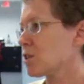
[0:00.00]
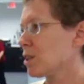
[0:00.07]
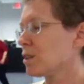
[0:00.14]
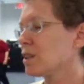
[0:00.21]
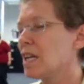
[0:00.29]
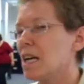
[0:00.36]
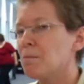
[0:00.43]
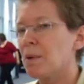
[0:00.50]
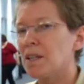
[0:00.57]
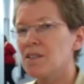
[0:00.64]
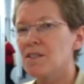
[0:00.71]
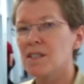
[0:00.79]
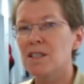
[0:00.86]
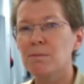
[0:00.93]
Sure.
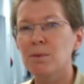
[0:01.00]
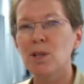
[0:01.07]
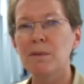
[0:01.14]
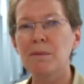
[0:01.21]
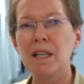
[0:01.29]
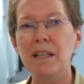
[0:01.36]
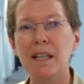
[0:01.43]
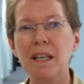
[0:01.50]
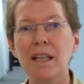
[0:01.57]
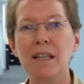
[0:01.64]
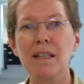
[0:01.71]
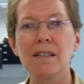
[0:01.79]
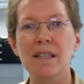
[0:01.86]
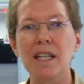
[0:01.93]
Partners in Employment
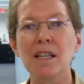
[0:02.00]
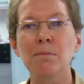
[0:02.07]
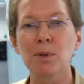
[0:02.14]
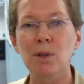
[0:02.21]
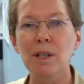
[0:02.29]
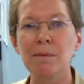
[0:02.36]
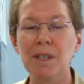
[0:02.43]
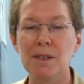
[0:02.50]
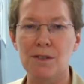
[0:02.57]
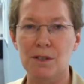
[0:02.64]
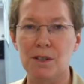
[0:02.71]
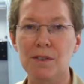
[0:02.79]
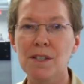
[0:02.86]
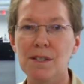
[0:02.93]
is an employment
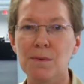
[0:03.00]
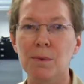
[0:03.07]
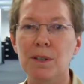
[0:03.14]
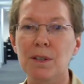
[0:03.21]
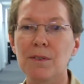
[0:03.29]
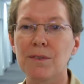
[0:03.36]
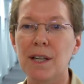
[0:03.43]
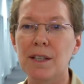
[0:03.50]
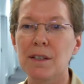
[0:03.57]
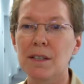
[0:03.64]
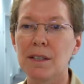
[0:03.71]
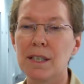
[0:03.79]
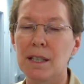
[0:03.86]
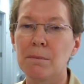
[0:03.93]
service. We're
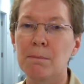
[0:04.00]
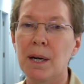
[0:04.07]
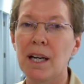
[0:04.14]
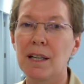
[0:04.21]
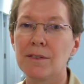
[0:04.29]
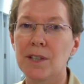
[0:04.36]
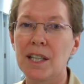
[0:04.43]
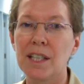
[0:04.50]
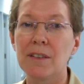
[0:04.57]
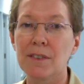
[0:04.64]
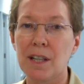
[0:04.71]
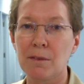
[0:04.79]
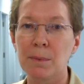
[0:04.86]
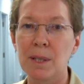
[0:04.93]
funded by a variety
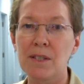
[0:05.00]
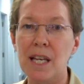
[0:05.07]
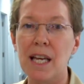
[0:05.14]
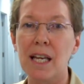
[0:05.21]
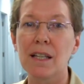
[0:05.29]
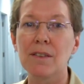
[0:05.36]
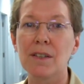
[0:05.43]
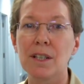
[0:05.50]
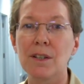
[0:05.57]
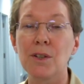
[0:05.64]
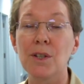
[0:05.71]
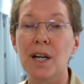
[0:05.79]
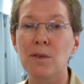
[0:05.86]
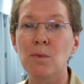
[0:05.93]
of governments and the
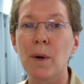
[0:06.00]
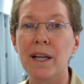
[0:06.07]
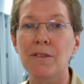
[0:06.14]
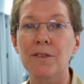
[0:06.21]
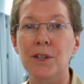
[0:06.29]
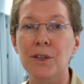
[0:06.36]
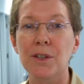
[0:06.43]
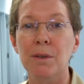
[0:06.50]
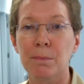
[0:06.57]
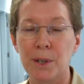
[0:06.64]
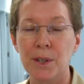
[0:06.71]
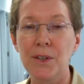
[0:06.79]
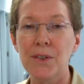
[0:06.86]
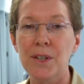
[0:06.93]
United Way of Huron and
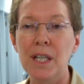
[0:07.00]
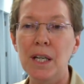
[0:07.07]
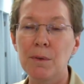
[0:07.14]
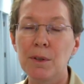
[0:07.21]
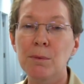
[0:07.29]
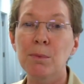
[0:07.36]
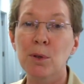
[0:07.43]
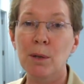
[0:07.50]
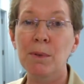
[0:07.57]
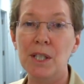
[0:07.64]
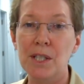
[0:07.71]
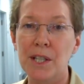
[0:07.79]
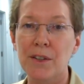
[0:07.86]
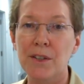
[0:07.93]
Perth. We're an Employment
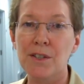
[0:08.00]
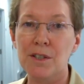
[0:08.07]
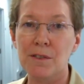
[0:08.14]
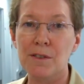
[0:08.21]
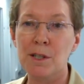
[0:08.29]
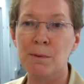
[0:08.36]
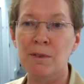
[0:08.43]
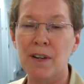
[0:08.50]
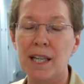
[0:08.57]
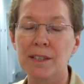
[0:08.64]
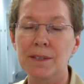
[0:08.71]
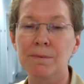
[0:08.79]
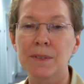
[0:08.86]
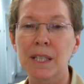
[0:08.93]
Ontario service
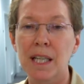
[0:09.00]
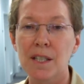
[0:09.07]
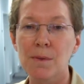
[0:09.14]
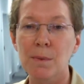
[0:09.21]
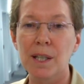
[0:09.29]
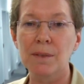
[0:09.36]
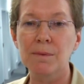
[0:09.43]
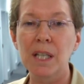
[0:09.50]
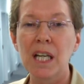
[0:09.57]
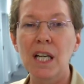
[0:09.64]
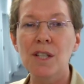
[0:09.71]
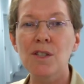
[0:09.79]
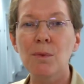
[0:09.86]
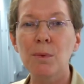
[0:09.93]
provider as well.
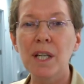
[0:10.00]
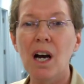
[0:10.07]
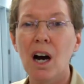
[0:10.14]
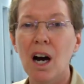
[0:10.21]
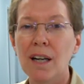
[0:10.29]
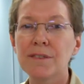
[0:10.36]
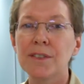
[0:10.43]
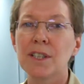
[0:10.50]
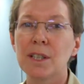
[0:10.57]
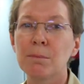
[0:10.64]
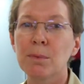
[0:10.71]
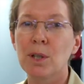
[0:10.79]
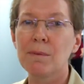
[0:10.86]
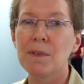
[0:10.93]
So we offer
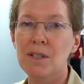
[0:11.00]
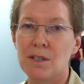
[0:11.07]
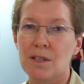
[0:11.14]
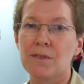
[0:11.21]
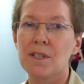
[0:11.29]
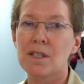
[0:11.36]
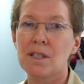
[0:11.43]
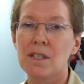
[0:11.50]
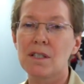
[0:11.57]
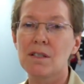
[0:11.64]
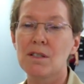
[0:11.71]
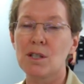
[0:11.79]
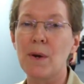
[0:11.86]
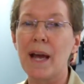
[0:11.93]
employment
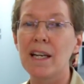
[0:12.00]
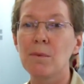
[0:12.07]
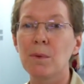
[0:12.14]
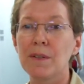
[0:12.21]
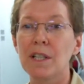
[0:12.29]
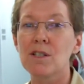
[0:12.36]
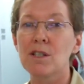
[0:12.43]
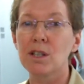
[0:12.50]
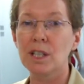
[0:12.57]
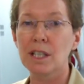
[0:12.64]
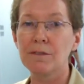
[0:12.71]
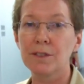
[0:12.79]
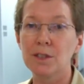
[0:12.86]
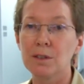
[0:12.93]
services to anyone that's
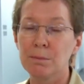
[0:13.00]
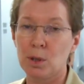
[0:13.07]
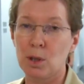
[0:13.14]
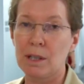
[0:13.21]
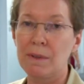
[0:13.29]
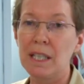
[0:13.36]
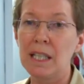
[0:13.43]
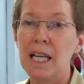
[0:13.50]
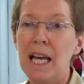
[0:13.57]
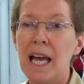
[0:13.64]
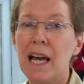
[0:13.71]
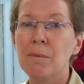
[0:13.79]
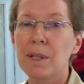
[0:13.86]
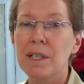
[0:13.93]
looking for employment, and